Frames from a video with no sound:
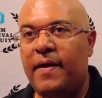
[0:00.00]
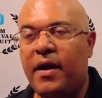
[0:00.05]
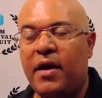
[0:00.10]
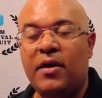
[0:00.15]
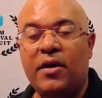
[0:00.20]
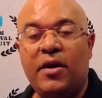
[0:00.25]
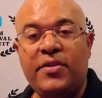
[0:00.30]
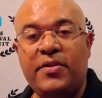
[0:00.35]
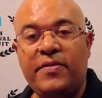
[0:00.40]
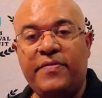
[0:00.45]

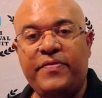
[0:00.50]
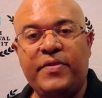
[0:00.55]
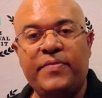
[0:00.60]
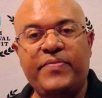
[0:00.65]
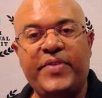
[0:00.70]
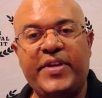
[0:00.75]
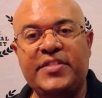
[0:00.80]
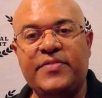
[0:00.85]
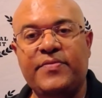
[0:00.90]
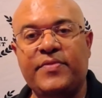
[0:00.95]
our other film
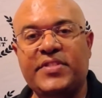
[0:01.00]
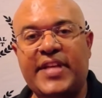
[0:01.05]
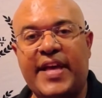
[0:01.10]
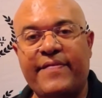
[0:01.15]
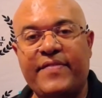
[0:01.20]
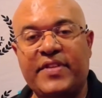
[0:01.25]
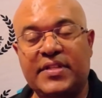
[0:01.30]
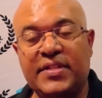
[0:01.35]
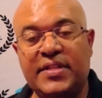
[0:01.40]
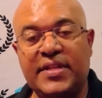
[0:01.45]
festivals
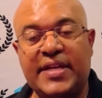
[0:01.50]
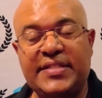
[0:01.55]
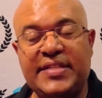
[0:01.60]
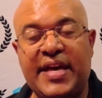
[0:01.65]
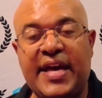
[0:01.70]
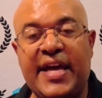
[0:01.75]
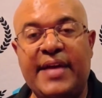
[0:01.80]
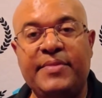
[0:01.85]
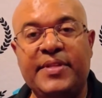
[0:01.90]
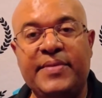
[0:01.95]
have a, a,
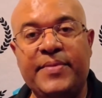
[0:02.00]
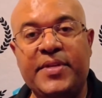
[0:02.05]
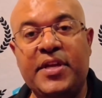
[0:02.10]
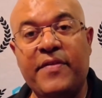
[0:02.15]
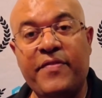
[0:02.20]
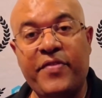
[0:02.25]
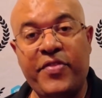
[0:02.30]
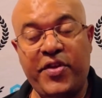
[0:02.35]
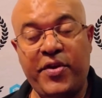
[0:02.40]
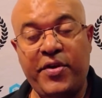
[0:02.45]
time limit
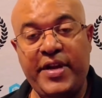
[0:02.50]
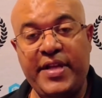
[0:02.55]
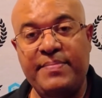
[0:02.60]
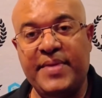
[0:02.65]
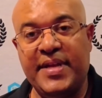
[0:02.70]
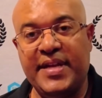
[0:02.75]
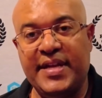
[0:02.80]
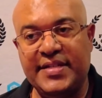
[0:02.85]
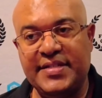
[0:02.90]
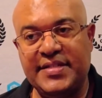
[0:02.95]
of 30
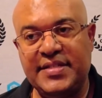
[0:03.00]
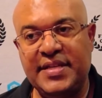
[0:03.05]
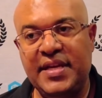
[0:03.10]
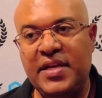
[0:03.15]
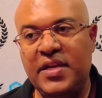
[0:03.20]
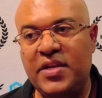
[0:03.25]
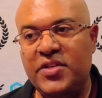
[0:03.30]
minutes.